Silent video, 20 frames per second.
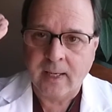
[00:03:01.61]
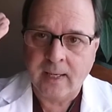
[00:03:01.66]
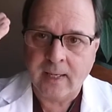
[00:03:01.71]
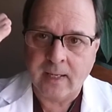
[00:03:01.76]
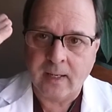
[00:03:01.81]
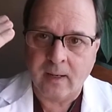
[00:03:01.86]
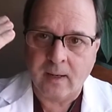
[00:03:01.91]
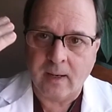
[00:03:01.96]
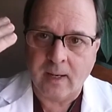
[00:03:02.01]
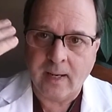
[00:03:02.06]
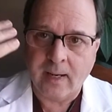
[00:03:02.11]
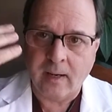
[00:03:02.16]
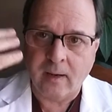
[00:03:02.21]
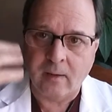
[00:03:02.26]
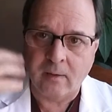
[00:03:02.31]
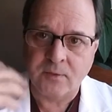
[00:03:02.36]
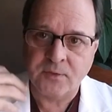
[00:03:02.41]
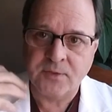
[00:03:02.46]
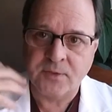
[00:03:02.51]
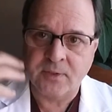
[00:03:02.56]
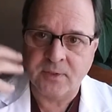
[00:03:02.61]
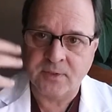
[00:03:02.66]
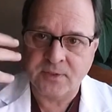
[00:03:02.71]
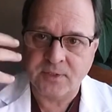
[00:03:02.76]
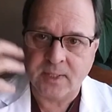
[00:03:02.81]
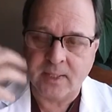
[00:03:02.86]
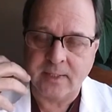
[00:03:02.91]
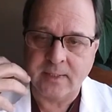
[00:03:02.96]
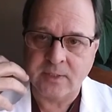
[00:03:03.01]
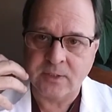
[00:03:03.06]
and allows the
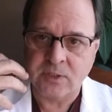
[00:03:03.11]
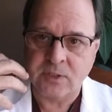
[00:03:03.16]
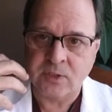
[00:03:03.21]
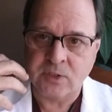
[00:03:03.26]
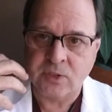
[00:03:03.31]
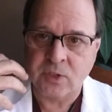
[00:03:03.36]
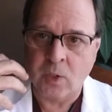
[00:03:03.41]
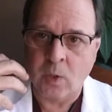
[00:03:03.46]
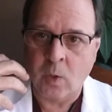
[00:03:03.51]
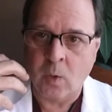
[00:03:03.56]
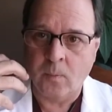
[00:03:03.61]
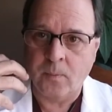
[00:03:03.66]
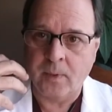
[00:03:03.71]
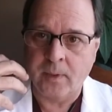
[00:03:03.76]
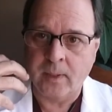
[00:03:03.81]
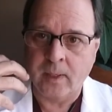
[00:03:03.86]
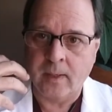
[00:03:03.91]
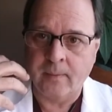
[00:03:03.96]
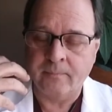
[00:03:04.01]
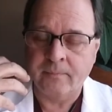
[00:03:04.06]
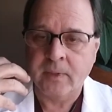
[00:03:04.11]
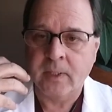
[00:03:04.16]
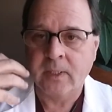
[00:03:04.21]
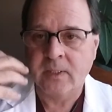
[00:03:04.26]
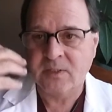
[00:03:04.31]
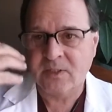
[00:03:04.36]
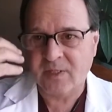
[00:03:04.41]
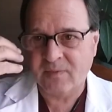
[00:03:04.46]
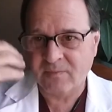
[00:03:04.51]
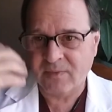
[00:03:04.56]
sinuses to open up.
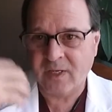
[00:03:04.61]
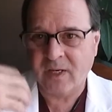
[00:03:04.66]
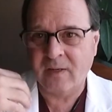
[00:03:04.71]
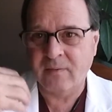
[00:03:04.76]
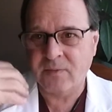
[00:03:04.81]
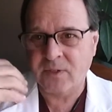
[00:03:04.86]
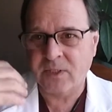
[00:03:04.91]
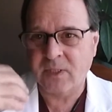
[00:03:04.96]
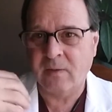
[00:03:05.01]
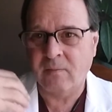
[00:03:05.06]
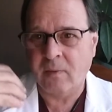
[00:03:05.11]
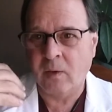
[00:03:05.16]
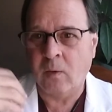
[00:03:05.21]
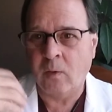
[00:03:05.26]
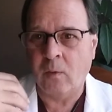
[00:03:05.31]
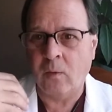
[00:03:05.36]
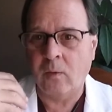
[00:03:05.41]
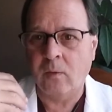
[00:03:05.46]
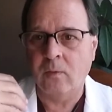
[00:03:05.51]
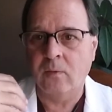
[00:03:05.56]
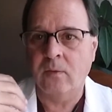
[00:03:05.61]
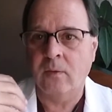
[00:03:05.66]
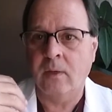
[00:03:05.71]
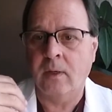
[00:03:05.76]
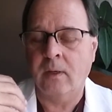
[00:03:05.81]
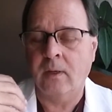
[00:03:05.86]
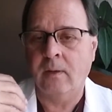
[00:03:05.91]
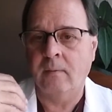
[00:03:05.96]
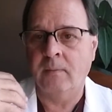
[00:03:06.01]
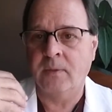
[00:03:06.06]
Sometimes some old
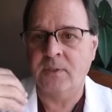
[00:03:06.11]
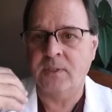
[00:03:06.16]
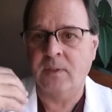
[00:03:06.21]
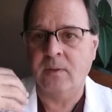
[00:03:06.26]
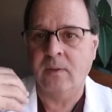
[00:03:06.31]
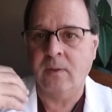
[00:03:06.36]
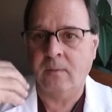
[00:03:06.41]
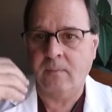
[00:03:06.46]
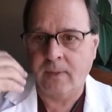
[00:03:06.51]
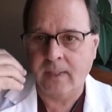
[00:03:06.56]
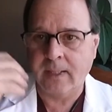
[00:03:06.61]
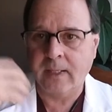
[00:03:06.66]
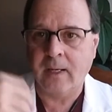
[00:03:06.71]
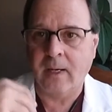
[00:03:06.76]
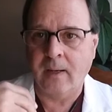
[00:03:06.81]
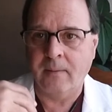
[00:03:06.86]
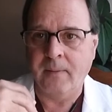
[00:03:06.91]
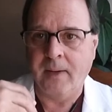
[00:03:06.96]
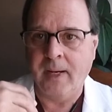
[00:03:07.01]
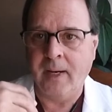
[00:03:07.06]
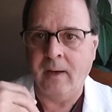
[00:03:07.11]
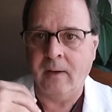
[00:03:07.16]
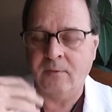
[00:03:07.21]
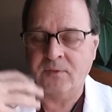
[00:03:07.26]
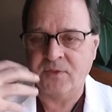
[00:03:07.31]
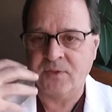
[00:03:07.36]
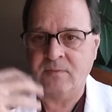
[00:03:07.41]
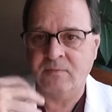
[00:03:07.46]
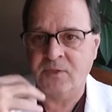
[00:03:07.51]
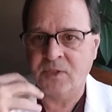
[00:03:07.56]
material may come
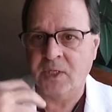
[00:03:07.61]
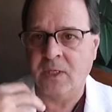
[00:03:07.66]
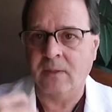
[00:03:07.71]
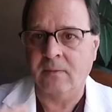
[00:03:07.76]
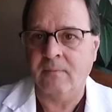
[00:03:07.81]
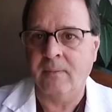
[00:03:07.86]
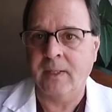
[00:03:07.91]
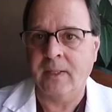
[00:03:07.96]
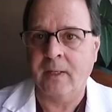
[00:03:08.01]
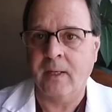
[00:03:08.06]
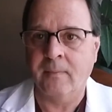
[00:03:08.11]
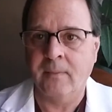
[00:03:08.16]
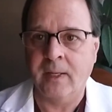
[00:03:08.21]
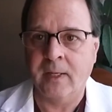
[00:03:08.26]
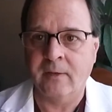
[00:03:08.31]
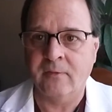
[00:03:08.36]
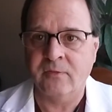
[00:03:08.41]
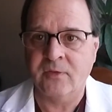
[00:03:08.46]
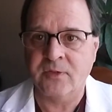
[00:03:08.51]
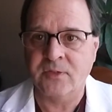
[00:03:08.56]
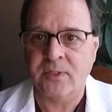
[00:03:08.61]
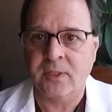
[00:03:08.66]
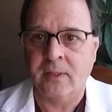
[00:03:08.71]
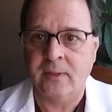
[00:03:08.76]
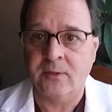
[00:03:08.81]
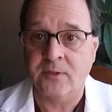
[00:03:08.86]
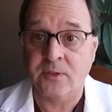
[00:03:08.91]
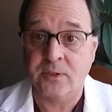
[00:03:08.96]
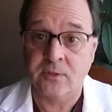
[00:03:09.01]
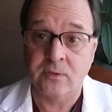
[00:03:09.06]
out, some junk may come out of the
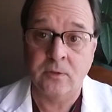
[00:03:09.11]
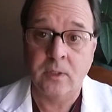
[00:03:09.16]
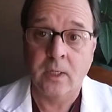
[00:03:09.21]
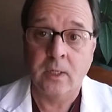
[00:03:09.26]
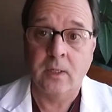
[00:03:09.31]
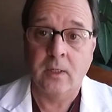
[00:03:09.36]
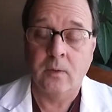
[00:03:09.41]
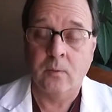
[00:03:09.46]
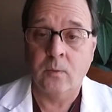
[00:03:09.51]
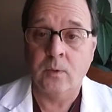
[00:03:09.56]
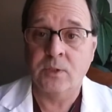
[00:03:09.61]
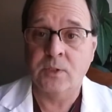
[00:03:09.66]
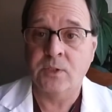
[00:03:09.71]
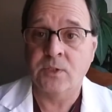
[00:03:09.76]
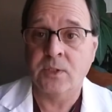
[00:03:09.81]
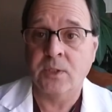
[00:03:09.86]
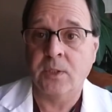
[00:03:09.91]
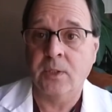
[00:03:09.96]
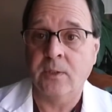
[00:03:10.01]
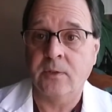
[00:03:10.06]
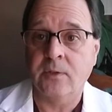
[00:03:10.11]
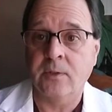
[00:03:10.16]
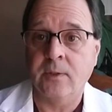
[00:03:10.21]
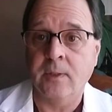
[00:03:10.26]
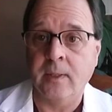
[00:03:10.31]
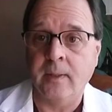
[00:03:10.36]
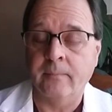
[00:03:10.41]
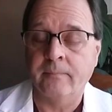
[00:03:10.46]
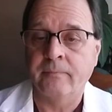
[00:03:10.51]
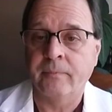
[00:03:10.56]
sinuses, which is a good
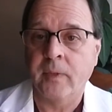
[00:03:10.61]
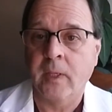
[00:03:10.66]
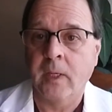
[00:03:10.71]
thing.